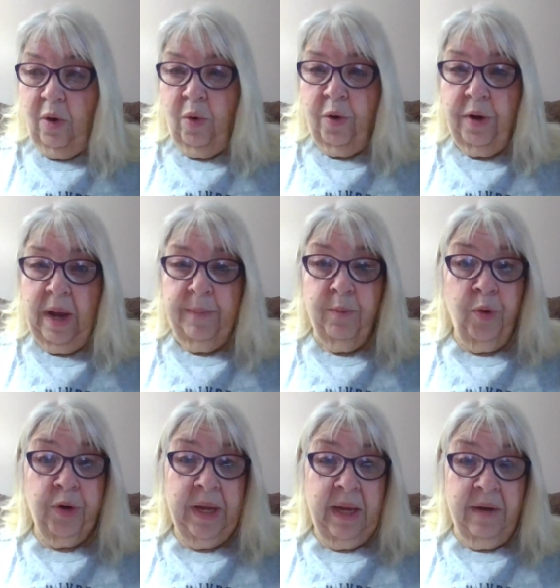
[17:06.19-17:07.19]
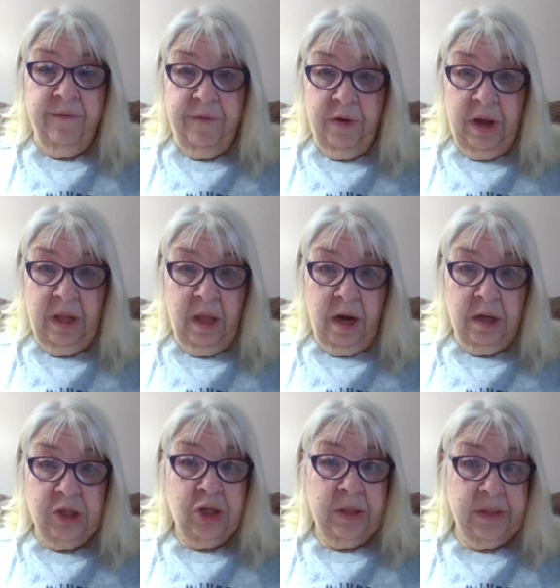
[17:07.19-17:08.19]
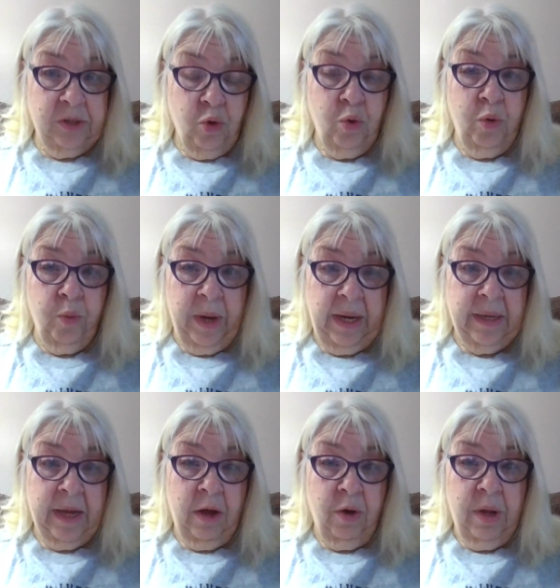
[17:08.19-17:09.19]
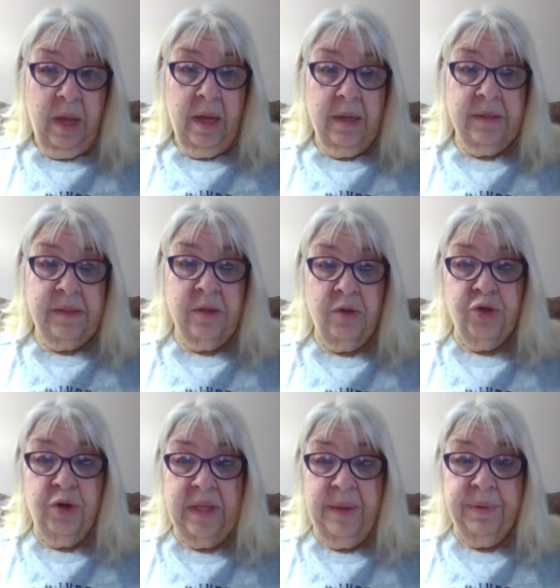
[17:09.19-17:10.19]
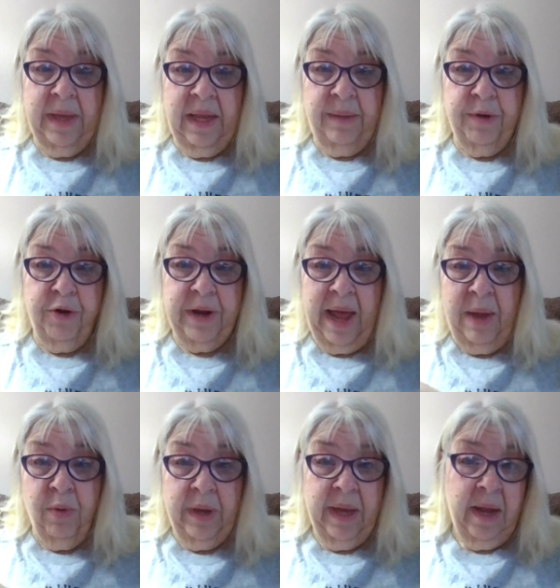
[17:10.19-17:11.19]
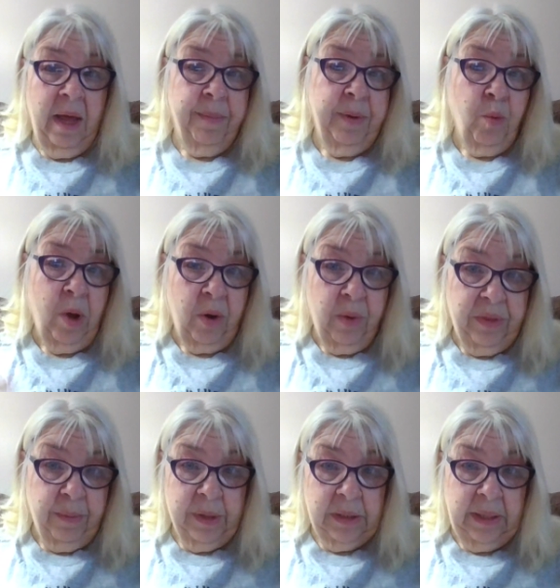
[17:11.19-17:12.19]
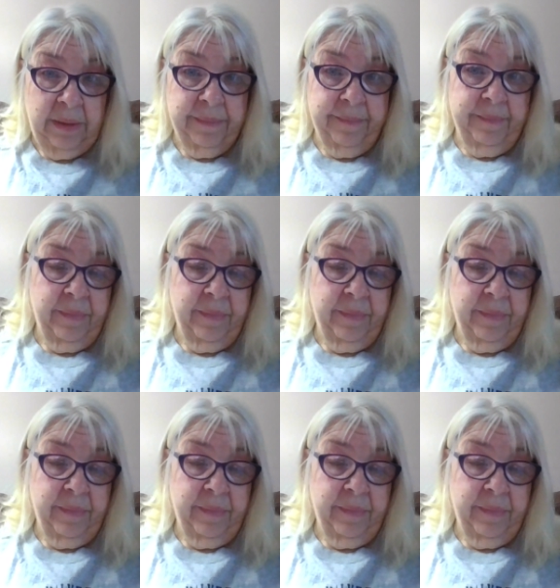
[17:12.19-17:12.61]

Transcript: Or I'm working in a very large school right now, so during that planning period, I will get up and walk around the building.